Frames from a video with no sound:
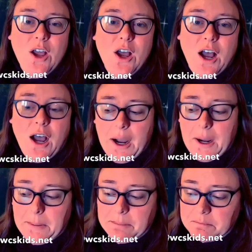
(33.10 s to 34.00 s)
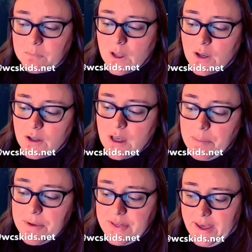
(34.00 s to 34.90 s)
Um,
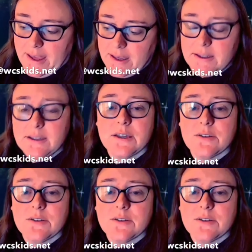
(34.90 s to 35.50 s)
couple things.